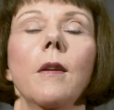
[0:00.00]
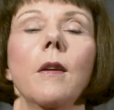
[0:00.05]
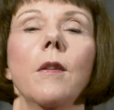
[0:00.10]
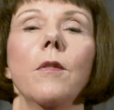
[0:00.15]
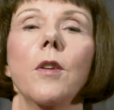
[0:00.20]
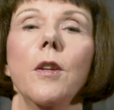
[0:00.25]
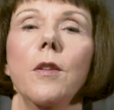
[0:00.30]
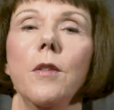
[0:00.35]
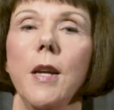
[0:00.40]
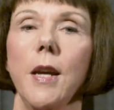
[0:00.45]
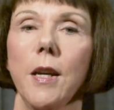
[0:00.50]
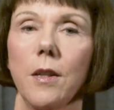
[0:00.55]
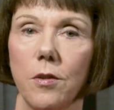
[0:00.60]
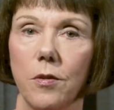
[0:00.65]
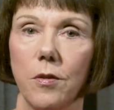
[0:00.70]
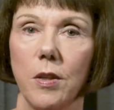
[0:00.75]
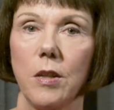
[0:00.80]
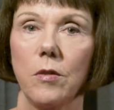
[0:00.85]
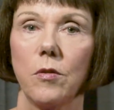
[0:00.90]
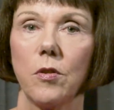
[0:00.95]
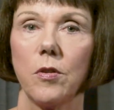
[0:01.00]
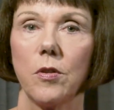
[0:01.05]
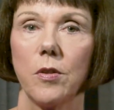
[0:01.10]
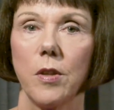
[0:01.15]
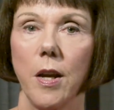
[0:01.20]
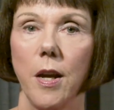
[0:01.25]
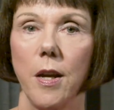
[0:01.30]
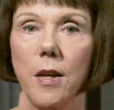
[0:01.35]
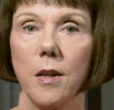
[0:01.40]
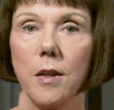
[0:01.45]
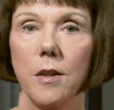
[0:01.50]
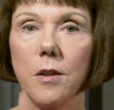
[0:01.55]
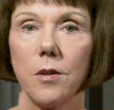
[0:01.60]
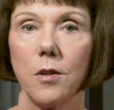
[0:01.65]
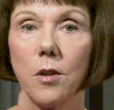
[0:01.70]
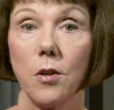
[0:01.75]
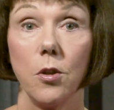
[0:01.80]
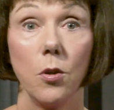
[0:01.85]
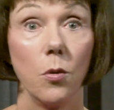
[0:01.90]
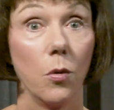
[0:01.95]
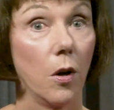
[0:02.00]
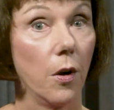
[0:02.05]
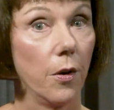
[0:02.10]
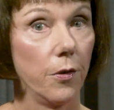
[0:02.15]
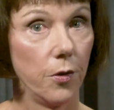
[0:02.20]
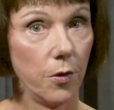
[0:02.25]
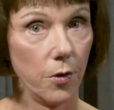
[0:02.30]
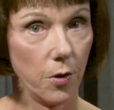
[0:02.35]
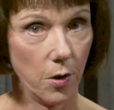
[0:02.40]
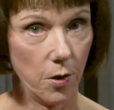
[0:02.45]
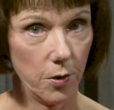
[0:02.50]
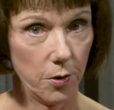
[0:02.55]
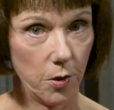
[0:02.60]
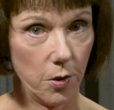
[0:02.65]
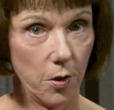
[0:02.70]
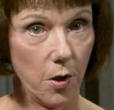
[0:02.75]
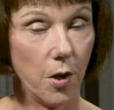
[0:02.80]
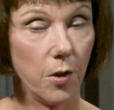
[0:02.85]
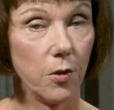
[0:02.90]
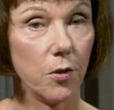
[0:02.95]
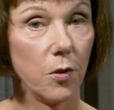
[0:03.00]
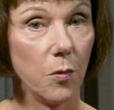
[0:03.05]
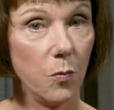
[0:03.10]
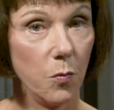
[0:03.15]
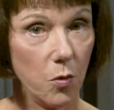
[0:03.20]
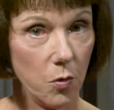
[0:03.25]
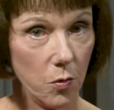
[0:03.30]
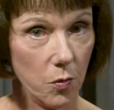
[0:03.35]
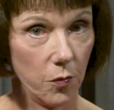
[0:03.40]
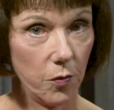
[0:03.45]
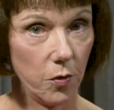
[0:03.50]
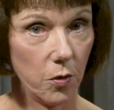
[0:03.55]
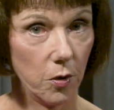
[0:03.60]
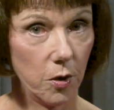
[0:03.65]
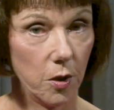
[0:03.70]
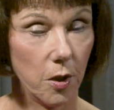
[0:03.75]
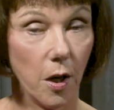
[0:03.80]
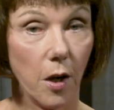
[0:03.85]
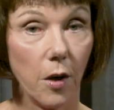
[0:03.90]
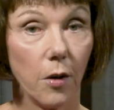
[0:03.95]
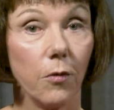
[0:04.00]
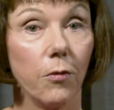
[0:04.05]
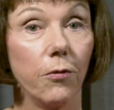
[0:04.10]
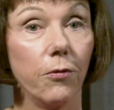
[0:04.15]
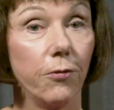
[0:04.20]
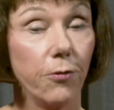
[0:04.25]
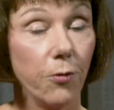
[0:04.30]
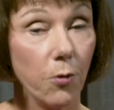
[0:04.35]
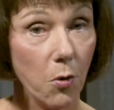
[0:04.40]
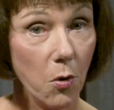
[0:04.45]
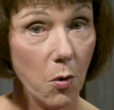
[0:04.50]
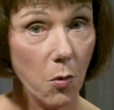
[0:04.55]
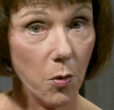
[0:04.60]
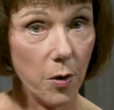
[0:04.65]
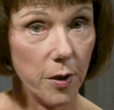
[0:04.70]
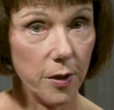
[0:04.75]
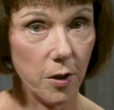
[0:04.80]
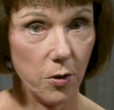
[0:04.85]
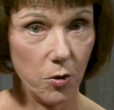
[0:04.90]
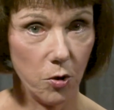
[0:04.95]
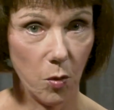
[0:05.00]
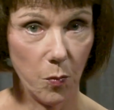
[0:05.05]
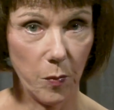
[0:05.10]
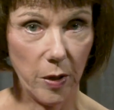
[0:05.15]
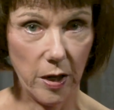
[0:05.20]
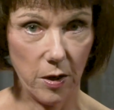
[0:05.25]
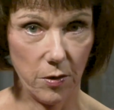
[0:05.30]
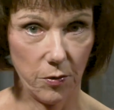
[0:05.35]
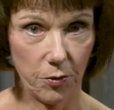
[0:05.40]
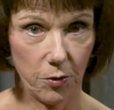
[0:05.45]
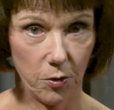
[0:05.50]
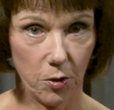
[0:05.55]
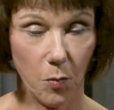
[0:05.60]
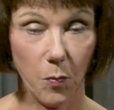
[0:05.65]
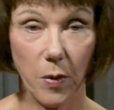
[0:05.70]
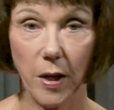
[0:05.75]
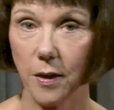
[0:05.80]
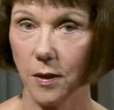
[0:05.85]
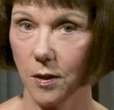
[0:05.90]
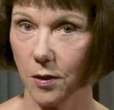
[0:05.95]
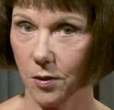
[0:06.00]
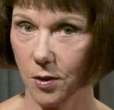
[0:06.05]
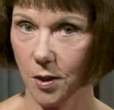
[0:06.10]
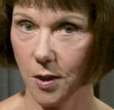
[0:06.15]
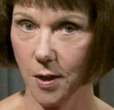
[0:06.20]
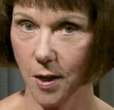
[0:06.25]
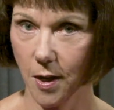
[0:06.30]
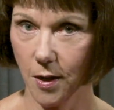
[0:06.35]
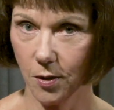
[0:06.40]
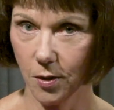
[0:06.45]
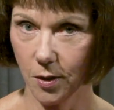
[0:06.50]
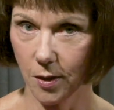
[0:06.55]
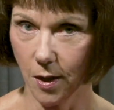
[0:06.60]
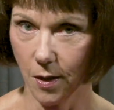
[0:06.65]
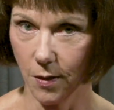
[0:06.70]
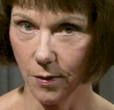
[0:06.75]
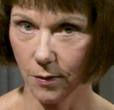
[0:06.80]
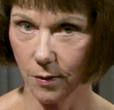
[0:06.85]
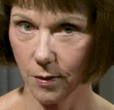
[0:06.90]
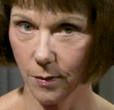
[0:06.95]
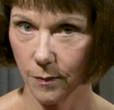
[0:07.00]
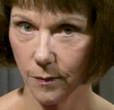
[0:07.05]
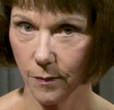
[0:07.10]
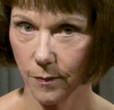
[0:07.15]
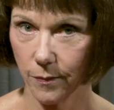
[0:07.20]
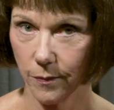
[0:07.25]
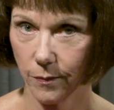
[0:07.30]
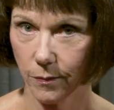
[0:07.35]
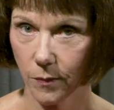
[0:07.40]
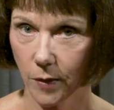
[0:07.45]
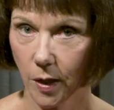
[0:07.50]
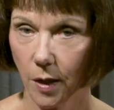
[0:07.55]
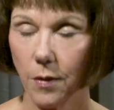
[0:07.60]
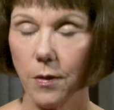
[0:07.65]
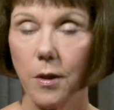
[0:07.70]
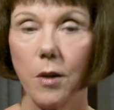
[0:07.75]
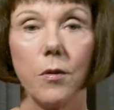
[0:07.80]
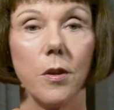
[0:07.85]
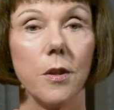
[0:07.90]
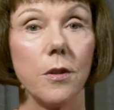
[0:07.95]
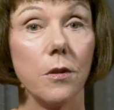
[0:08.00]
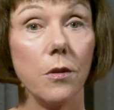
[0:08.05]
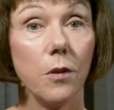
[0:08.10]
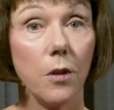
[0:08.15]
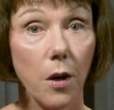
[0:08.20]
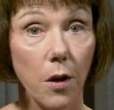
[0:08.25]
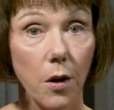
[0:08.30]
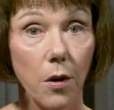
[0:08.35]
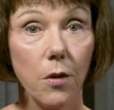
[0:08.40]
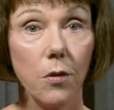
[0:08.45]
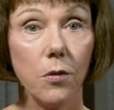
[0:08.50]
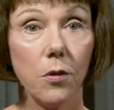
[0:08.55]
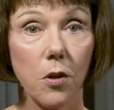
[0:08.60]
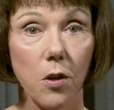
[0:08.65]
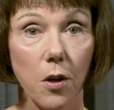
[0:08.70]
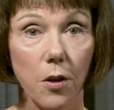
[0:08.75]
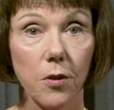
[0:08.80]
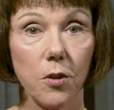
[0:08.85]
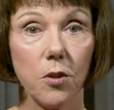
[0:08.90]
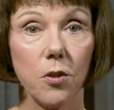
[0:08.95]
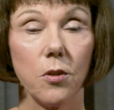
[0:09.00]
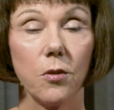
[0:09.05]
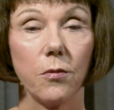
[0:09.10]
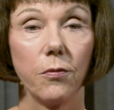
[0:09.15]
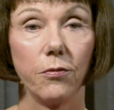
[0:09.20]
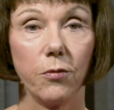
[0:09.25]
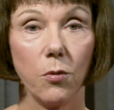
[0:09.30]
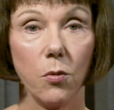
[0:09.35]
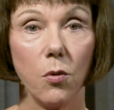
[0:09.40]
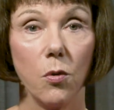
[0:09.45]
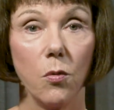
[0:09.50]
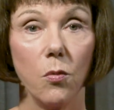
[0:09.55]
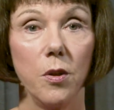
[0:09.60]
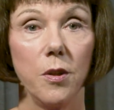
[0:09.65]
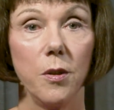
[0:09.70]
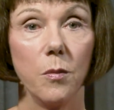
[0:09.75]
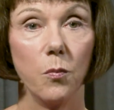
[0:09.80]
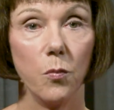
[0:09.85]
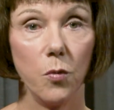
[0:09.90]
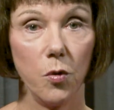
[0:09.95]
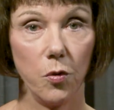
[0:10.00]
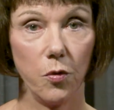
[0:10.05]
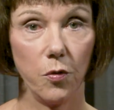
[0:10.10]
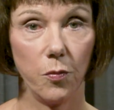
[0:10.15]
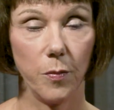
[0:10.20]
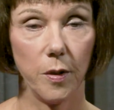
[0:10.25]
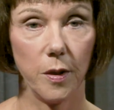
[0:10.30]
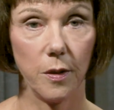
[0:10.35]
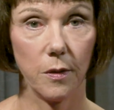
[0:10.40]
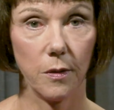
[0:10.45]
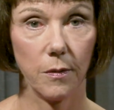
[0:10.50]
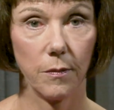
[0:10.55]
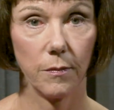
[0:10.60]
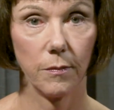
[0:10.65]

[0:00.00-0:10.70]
The next thing to say is you are not going to move your tongue forward in your mouth to make a TH sound. There is no conscious forward movement.